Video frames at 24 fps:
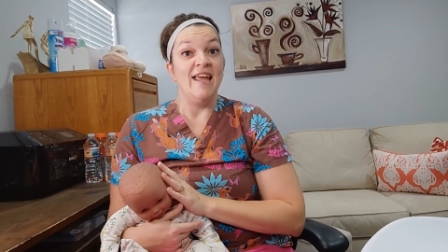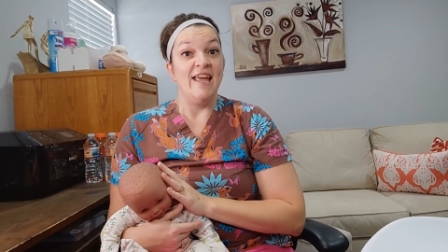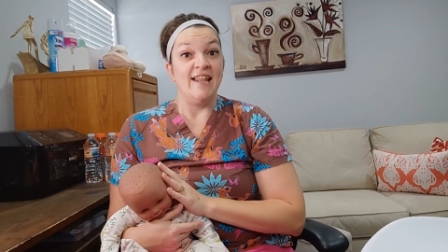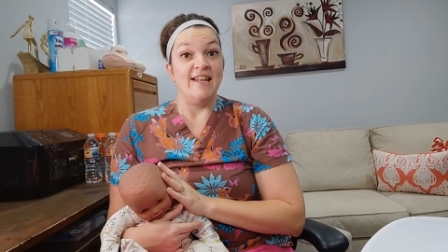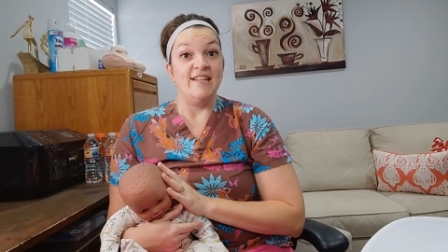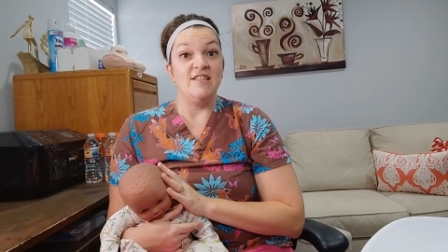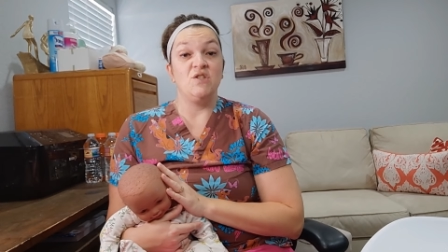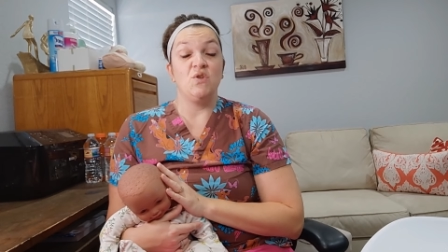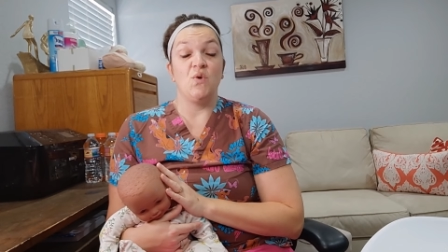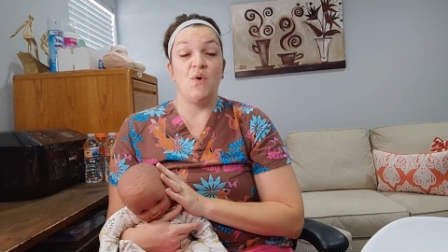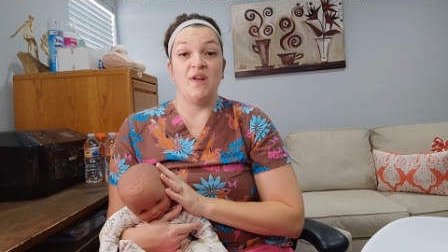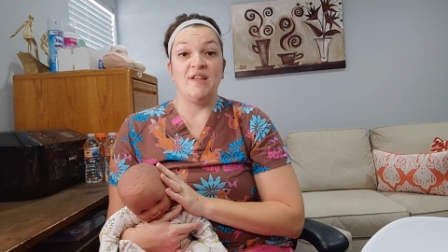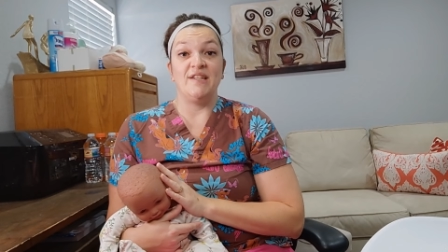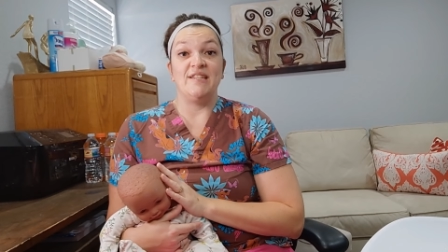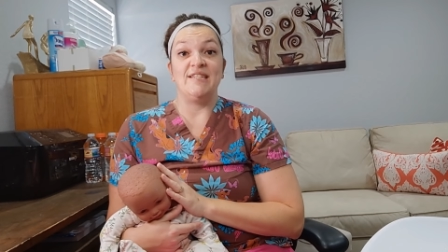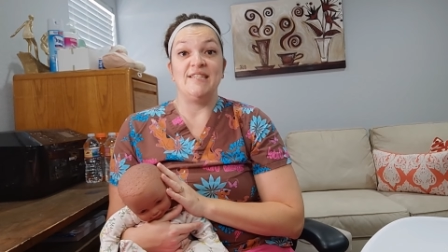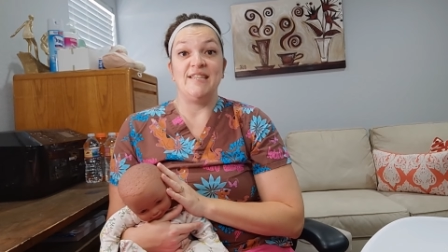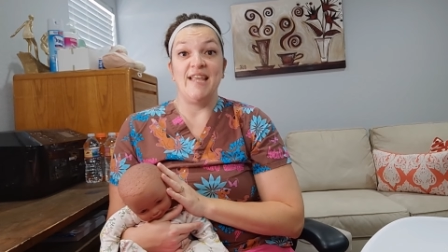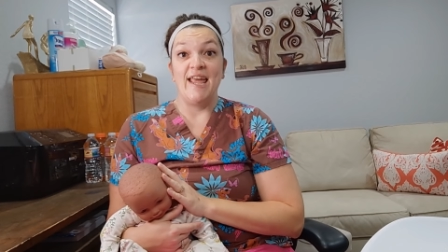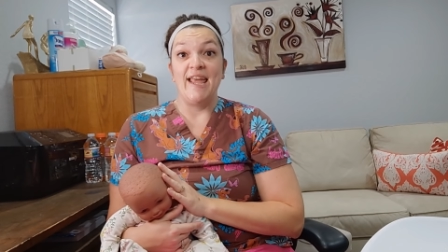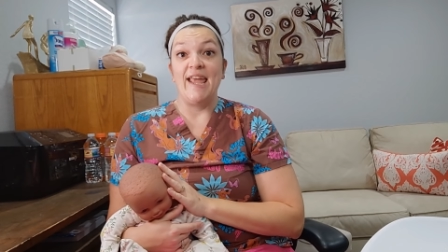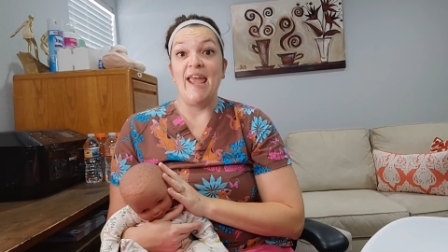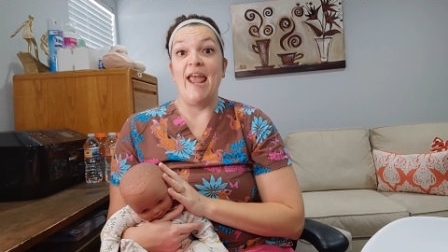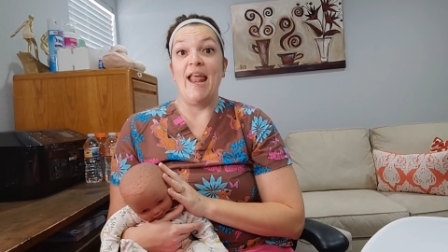It is going to
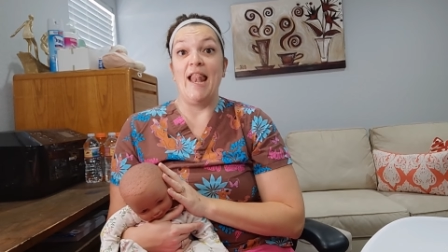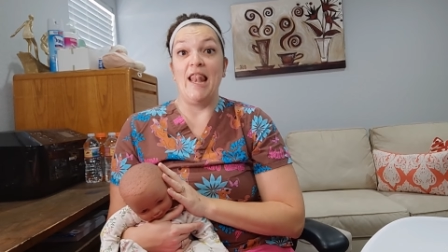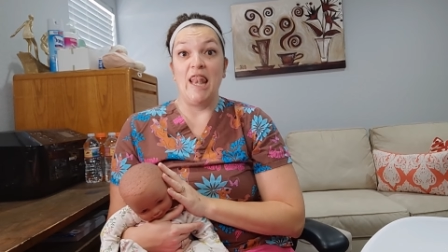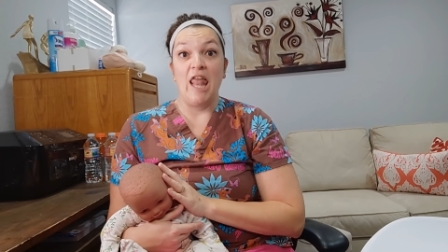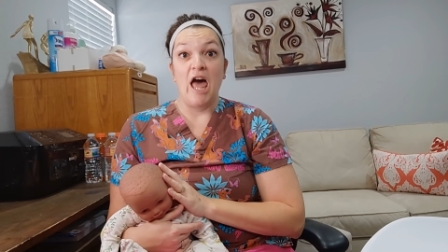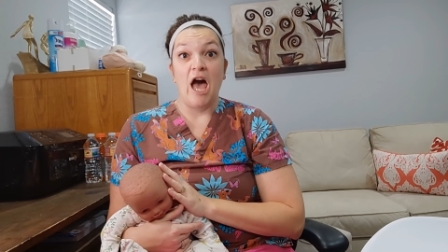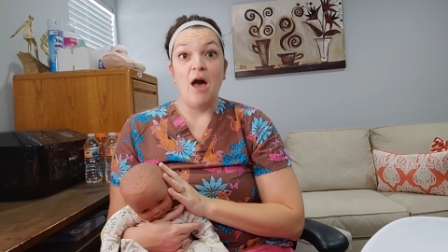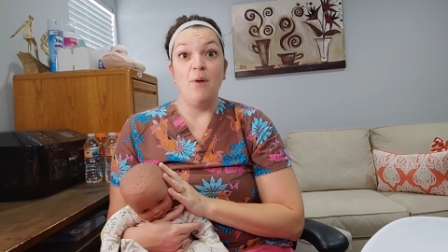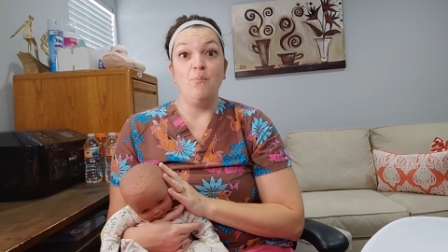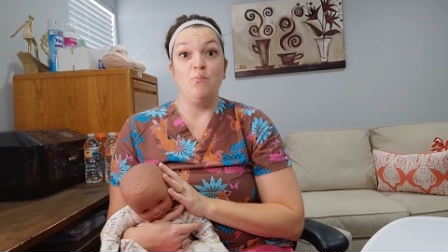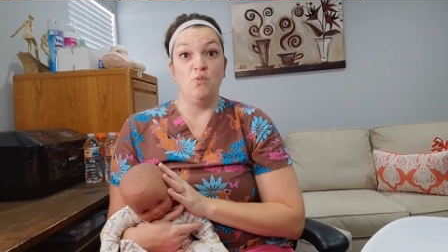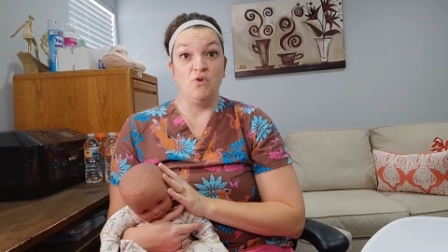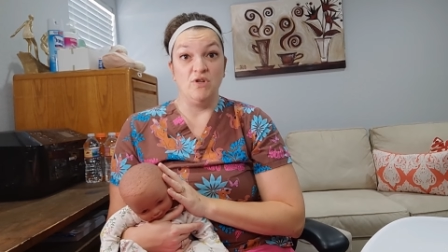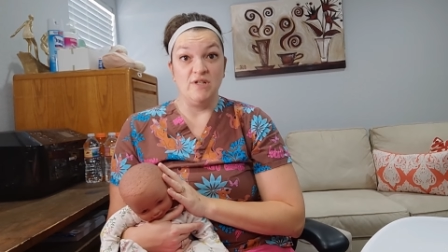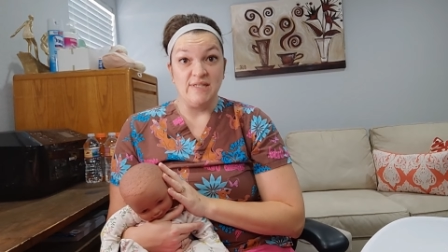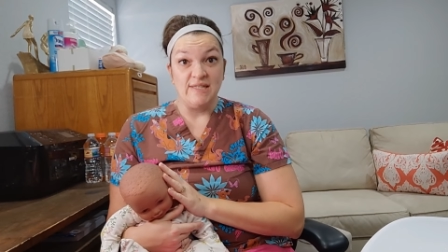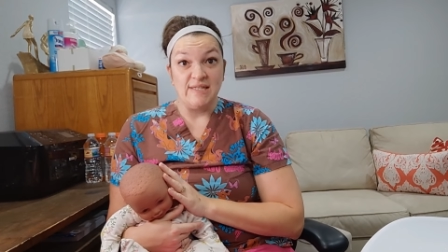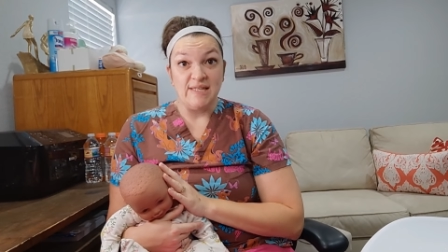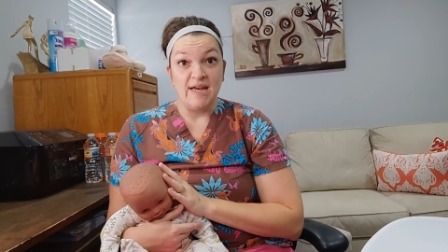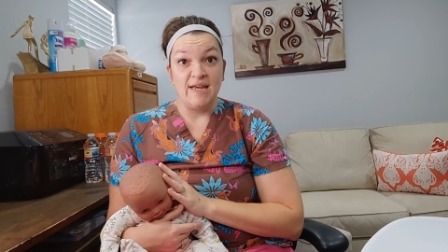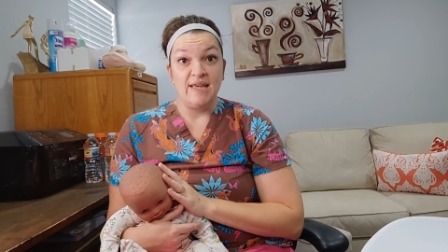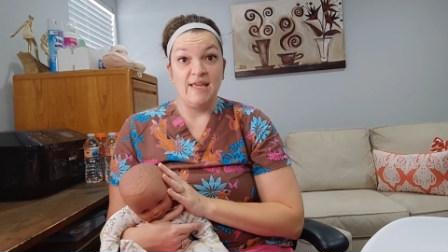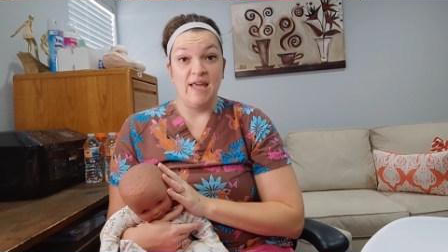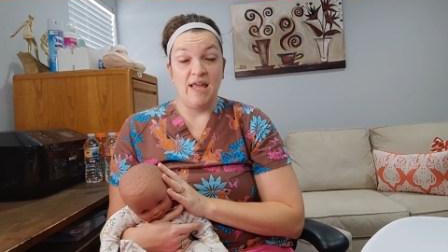take a lot more
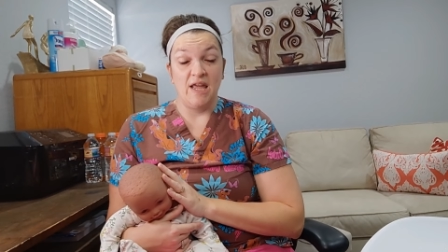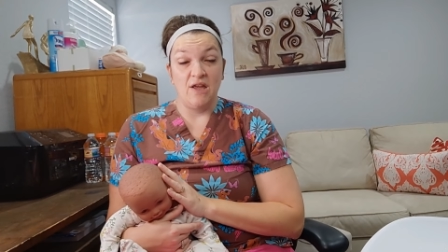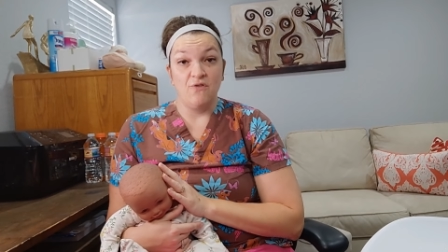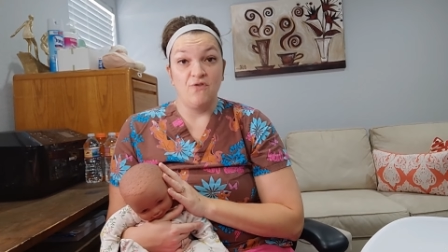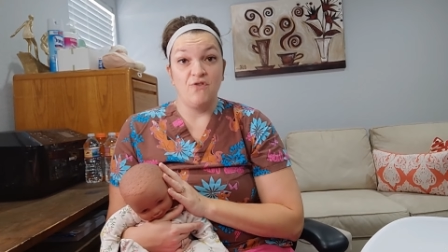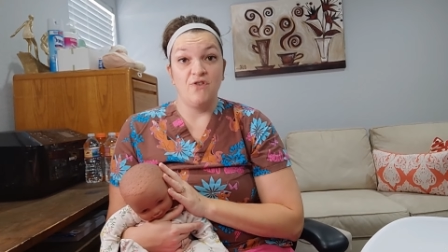sucking